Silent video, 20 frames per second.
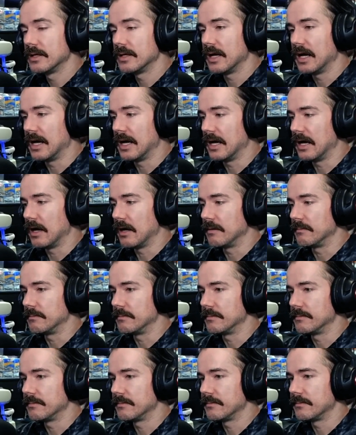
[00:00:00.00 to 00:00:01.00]

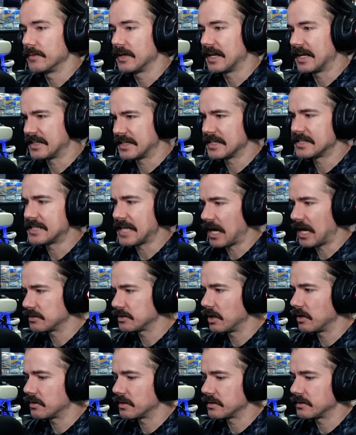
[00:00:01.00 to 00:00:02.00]
And I did
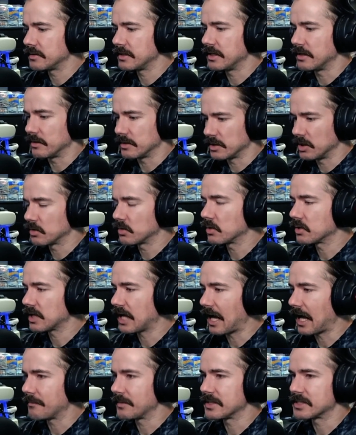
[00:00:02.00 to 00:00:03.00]
download, you know, a local
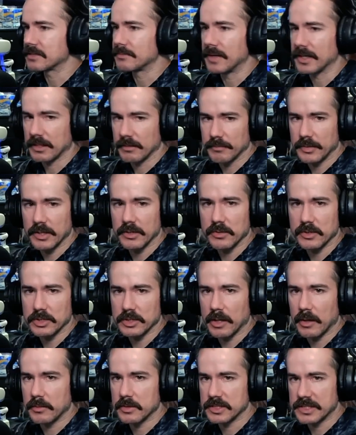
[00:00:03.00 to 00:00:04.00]
copy to my computer,
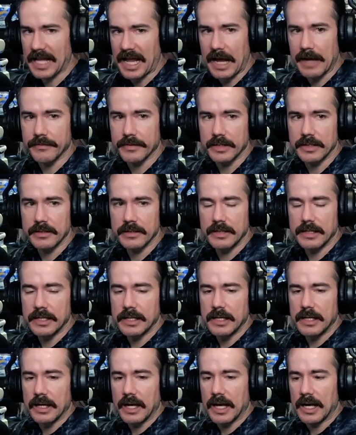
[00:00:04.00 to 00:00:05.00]
so I would just have it.
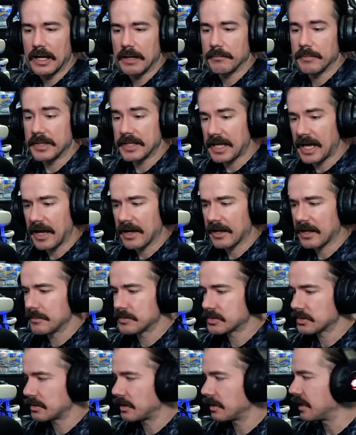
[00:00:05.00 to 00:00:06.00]
But yeah, it
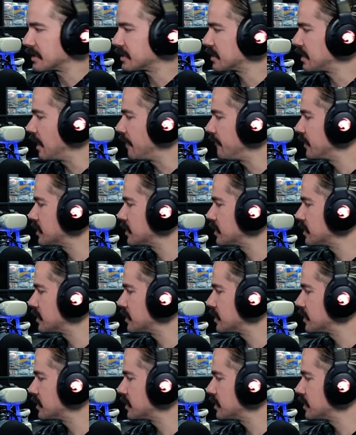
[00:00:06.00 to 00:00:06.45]
comes with all that stuff.